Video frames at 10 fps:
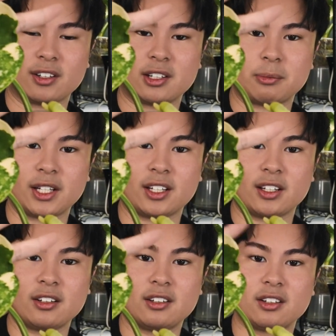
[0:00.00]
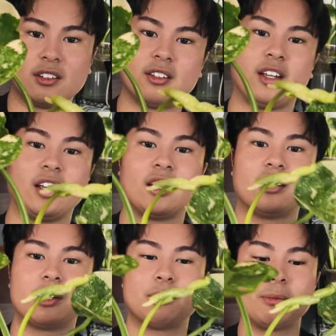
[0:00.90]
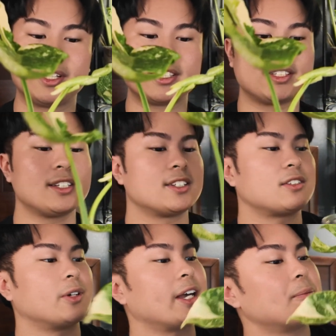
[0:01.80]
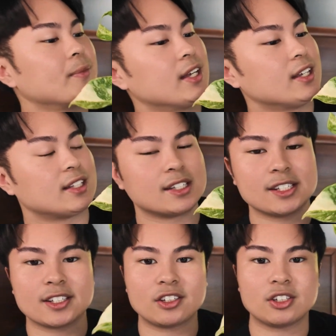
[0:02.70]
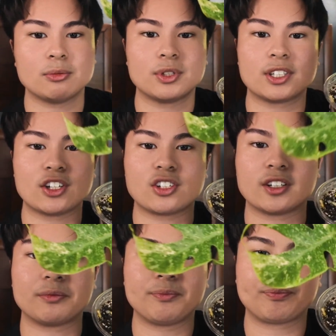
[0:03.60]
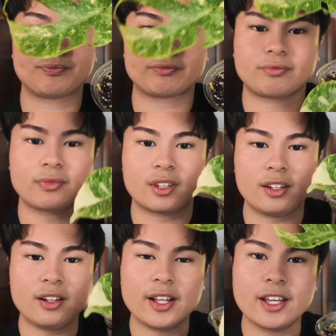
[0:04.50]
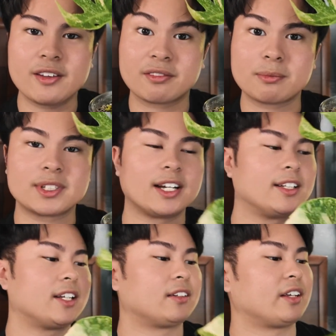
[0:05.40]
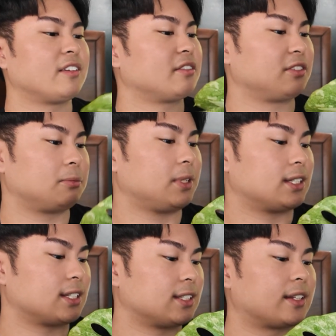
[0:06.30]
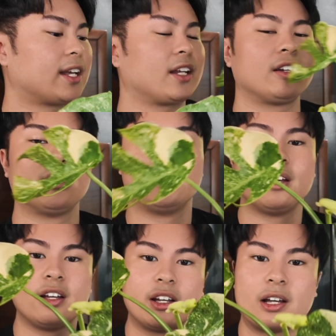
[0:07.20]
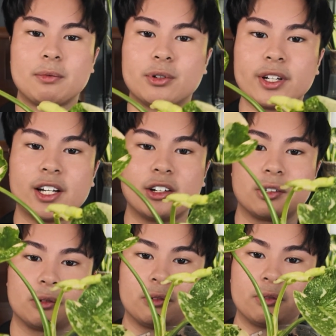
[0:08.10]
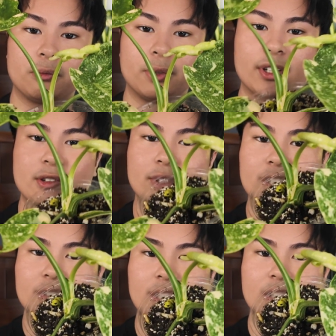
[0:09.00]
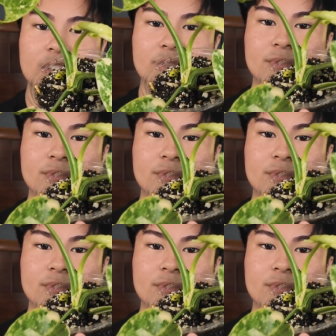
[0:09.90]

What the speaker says: than my hand, and I'm hoping it stays this way. This is a new mutation that came from Thailand. I have a few pieces that I'm growing out, but it's really unique.